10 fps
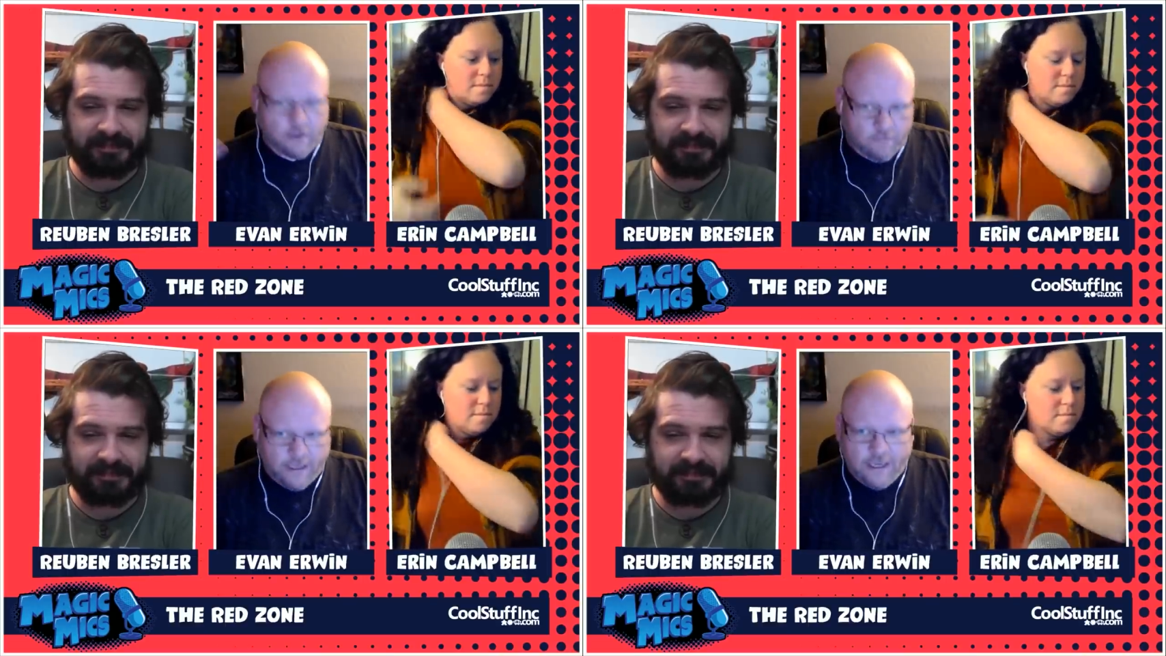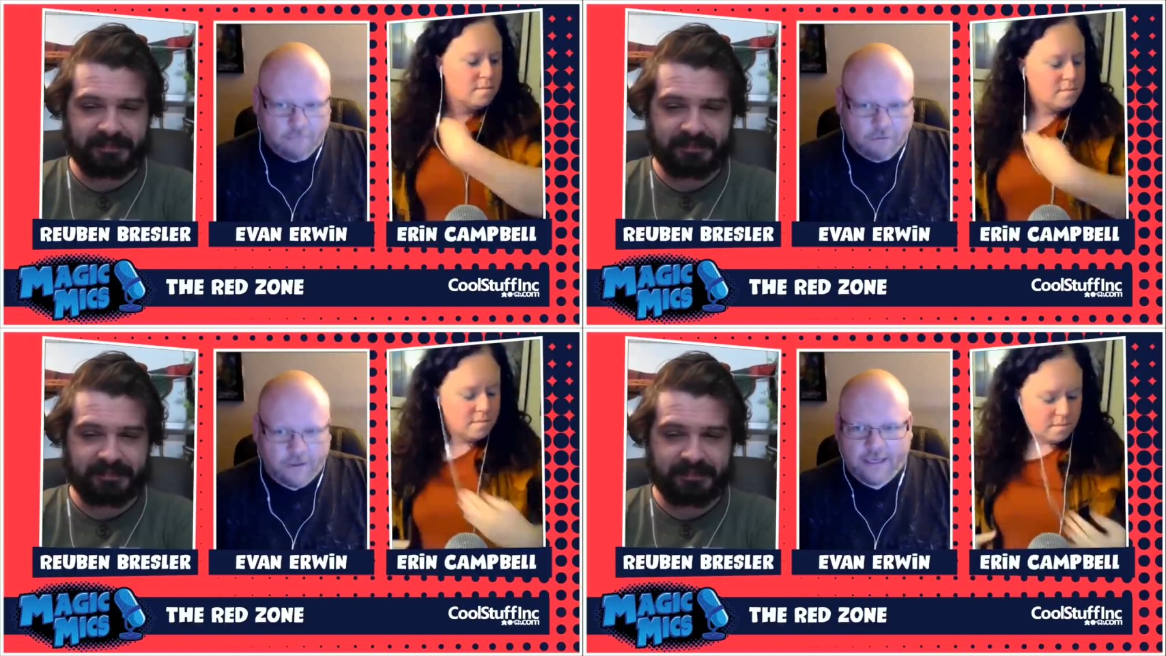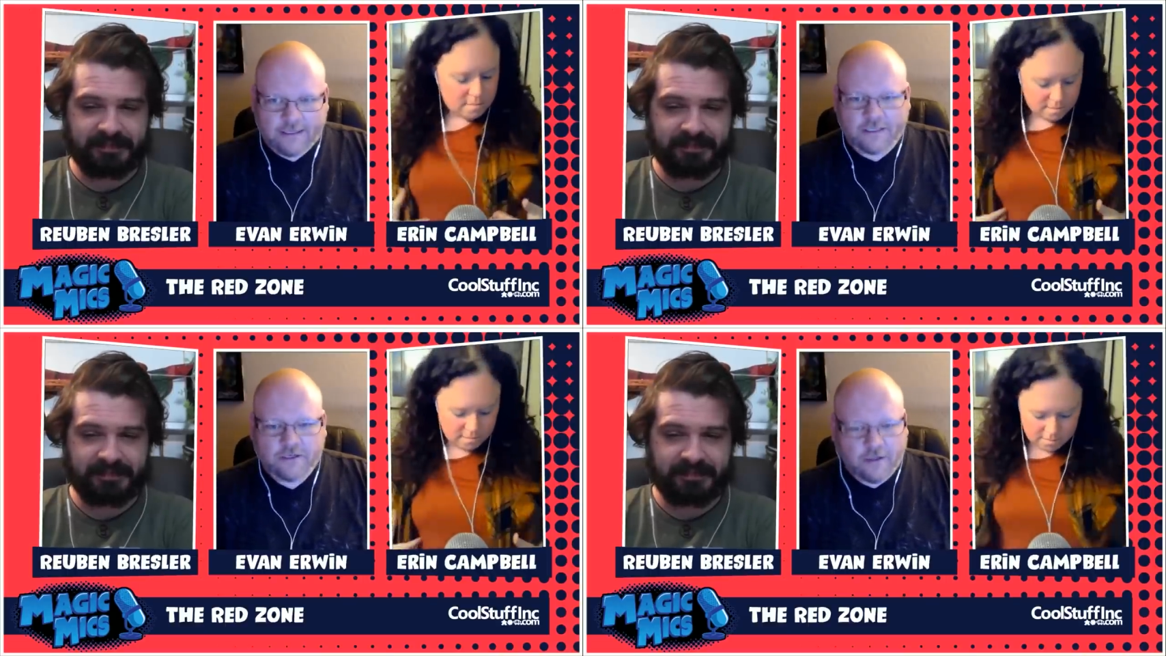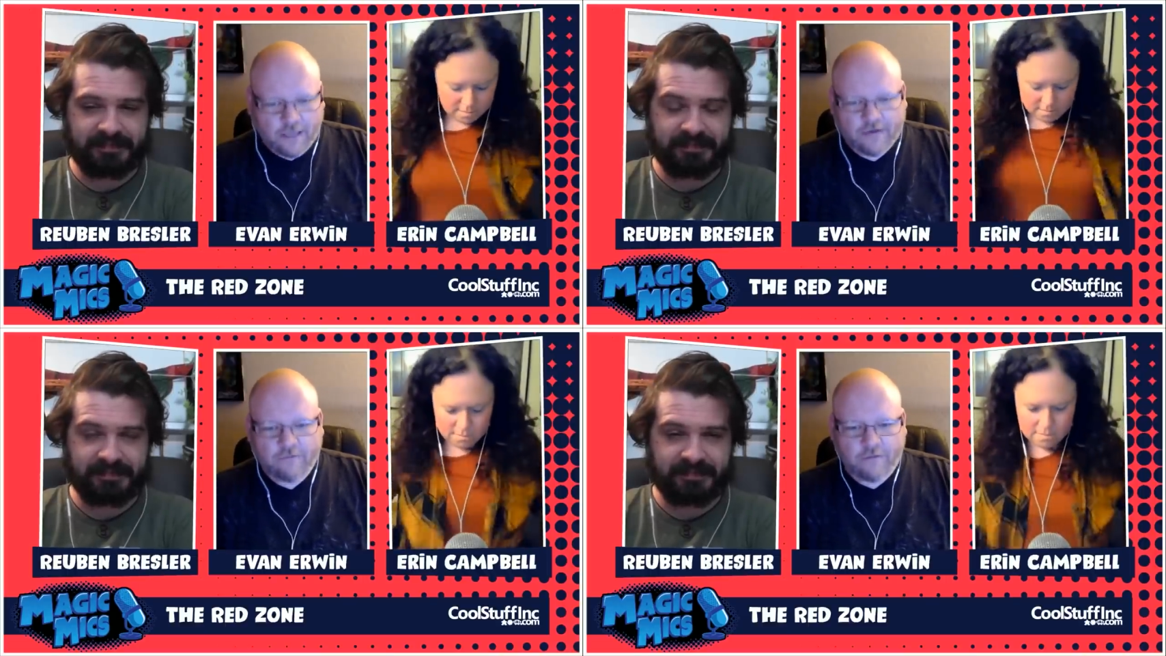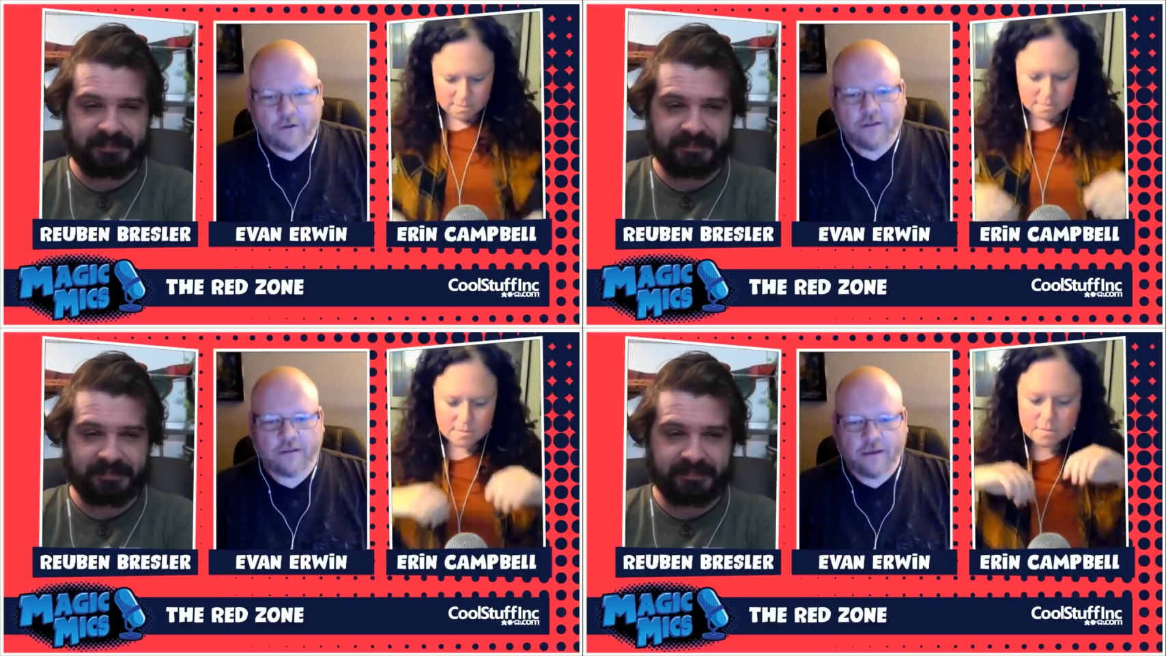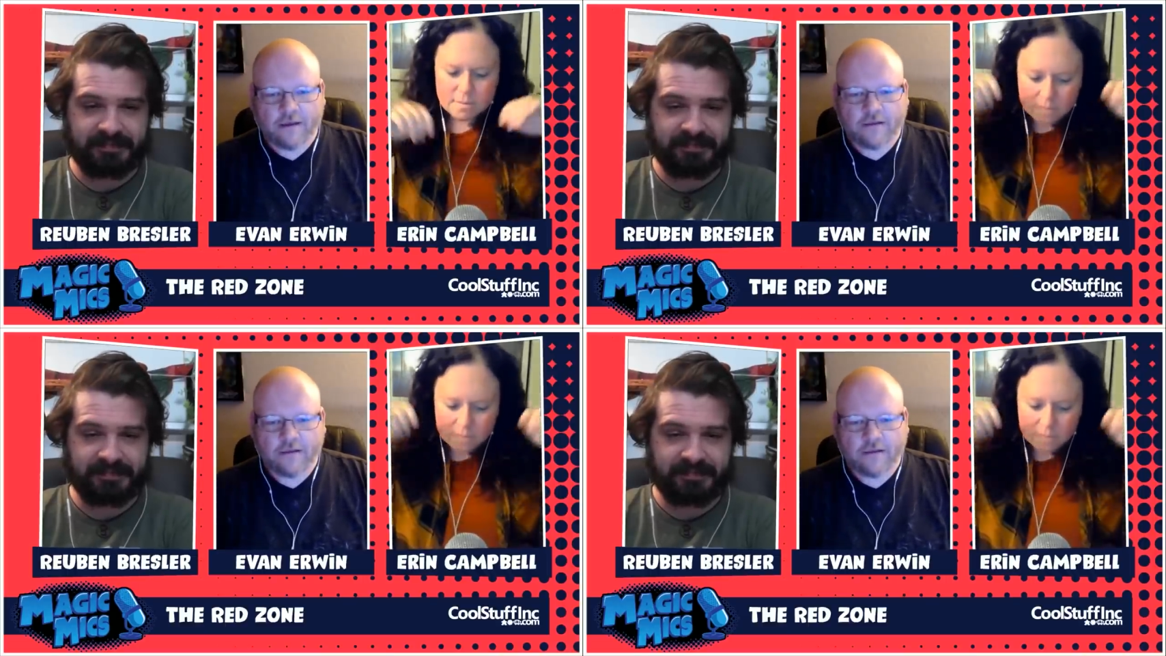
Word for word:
Speaker 1: you know, making plays essentially collectively with